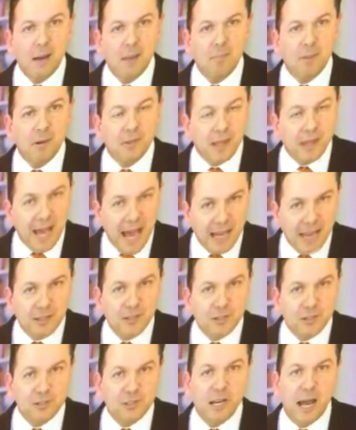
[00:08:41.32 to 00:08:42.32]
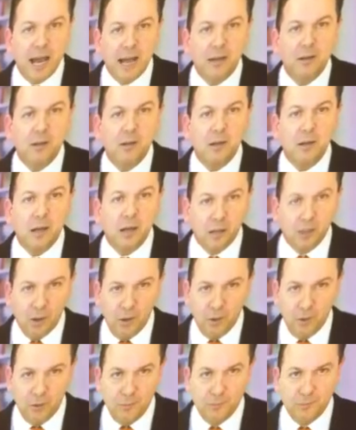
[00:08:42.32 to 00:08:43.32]
But they had to stand
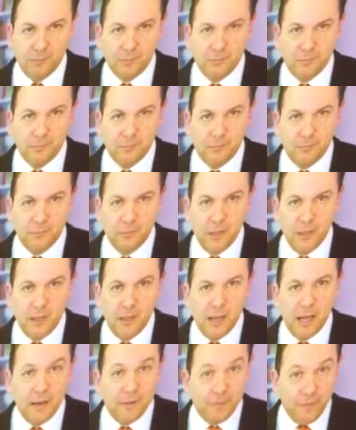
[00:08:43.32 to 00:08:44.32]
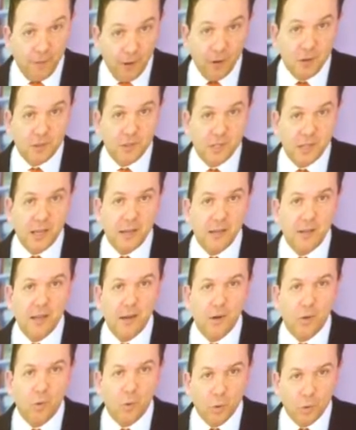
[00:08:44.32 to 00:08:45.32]
alone. It follows then
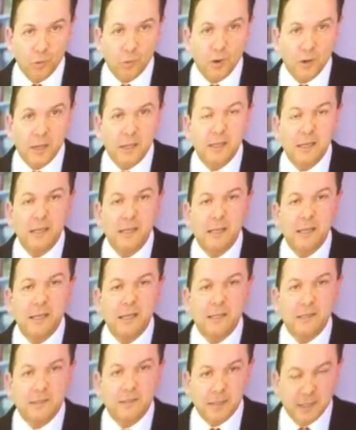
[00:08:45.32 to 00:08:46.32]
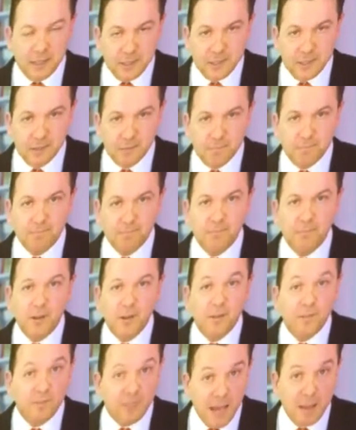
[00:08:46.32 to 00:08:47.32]
that ordinary, decent,
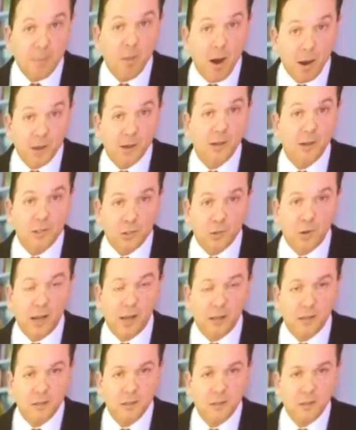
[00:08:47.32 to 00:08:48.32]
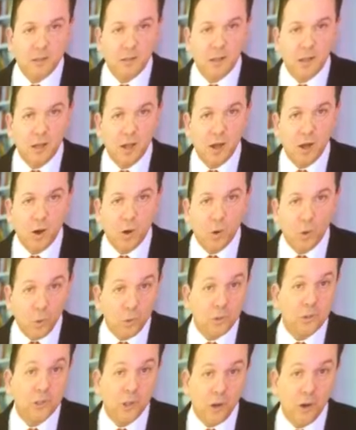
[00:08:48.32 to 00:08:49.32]
fair-minded Australians
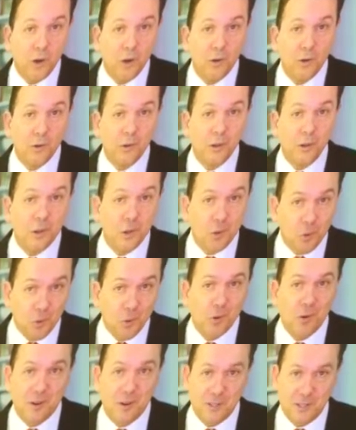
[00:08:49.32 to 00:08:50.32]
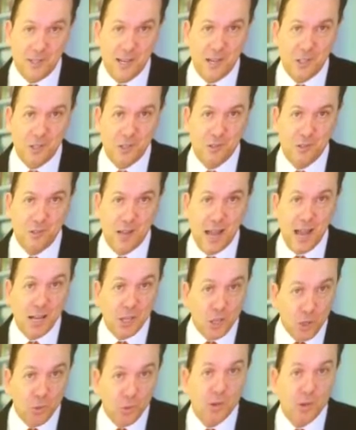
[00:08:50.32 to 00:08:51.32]
also owe your organisation
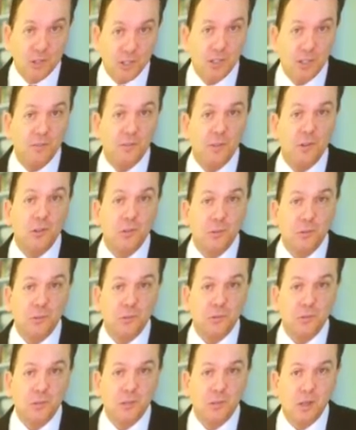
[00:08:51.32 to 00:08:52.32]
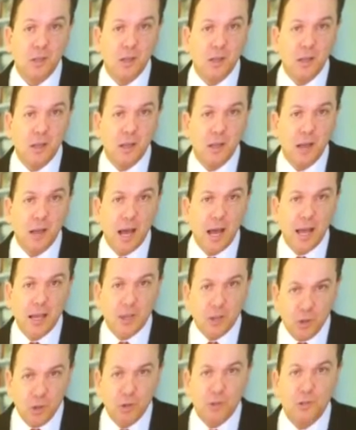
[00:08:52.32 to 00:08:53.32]
and you as individuals a
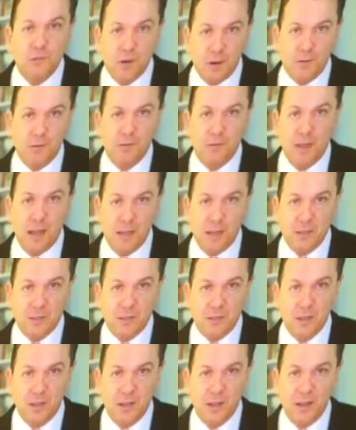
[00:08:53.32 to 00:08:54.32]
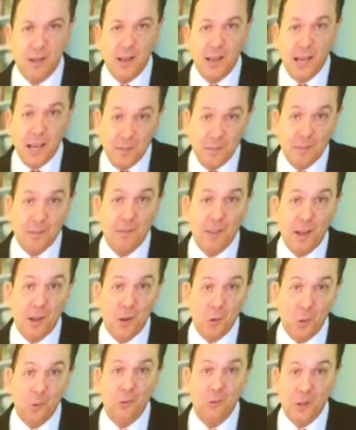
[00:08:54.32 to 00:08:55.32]
huge vote of thanks, even if they
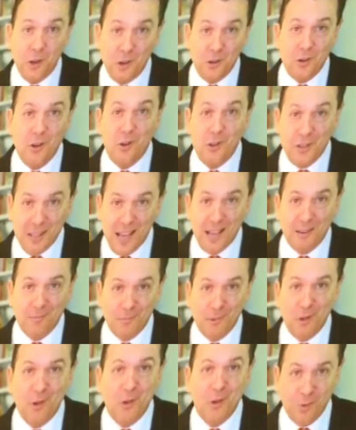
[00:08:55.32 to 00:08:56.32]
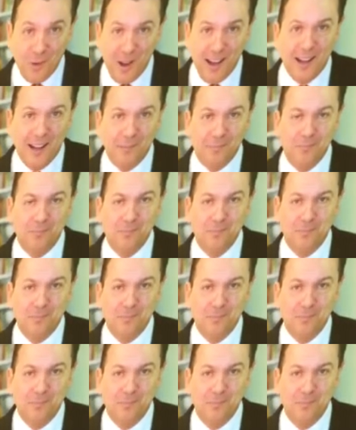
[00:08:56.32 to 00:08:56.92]
all don't know yet who you are.